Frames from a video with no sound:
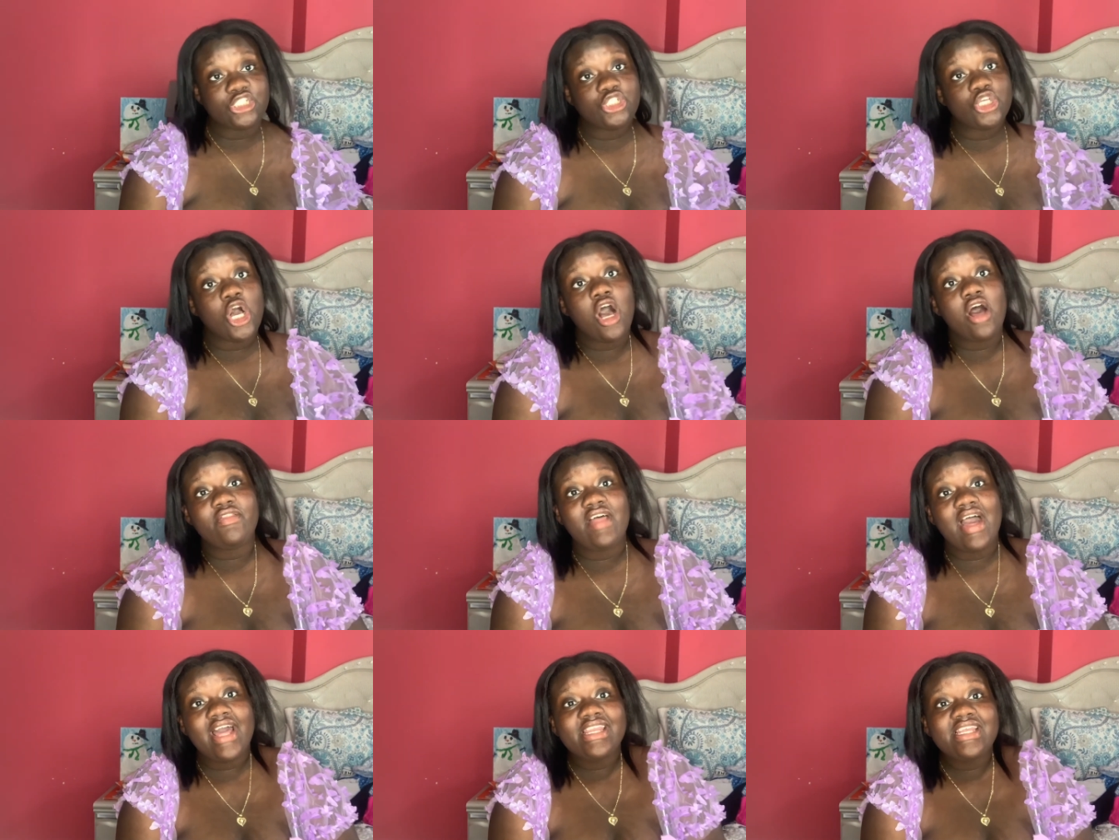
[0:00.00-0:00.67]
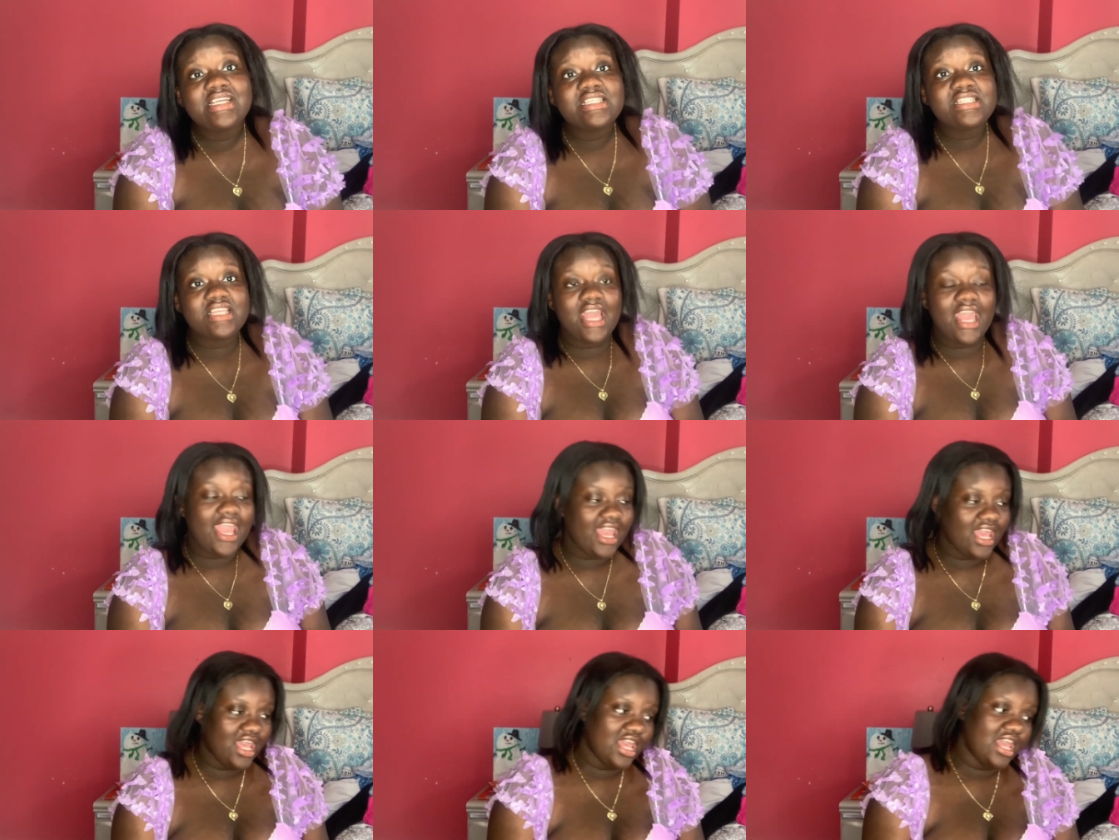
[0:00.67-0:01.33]
y'all that is
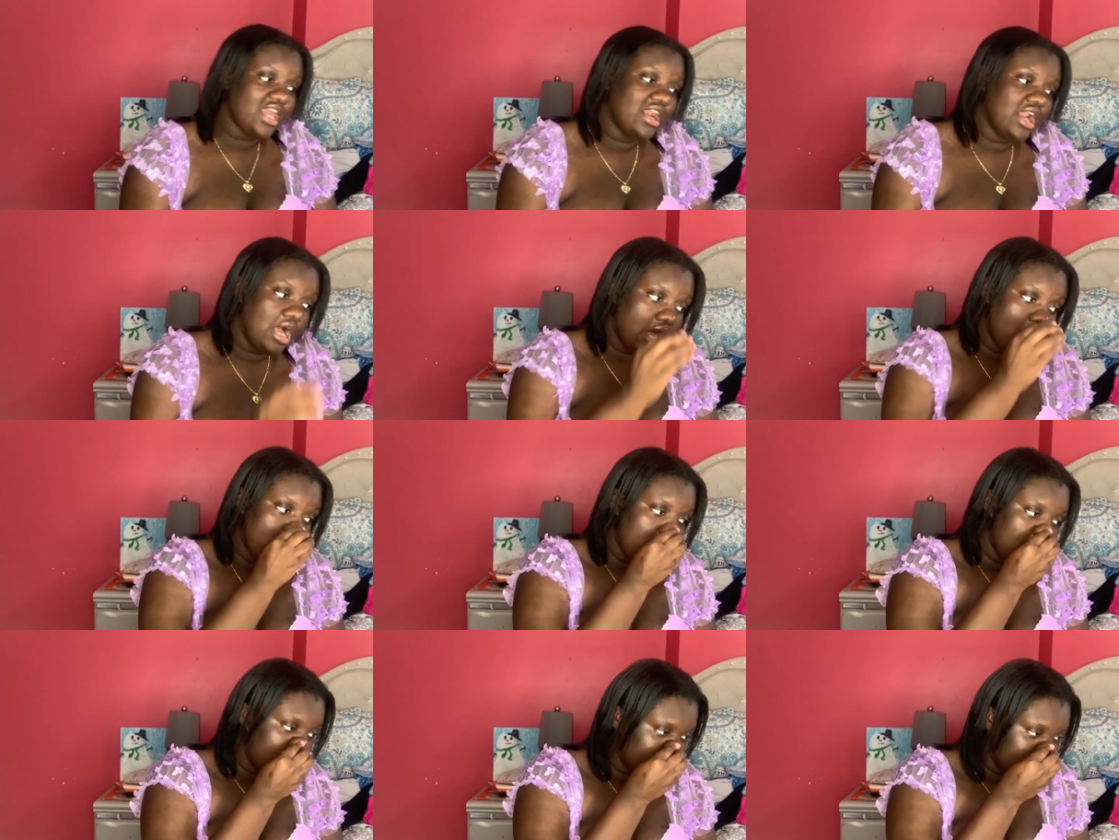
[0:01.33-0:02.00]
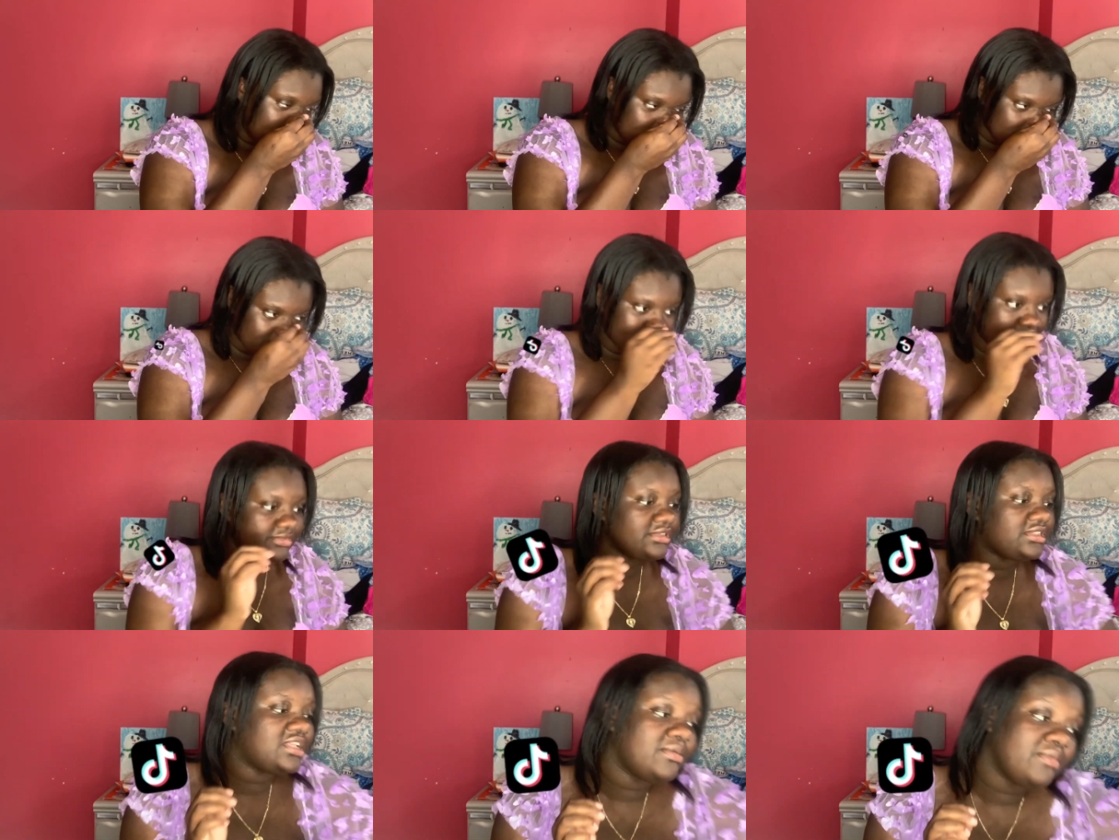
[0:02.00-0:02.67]
it um
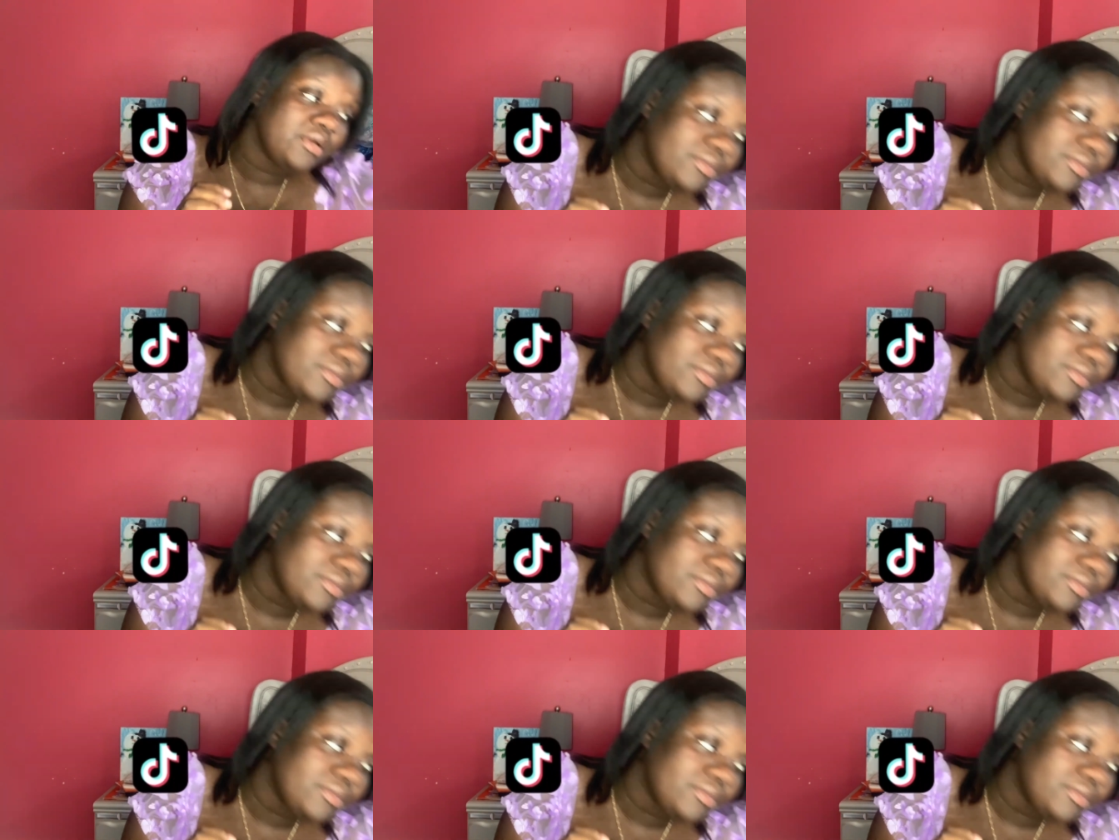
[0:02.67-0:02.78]
let me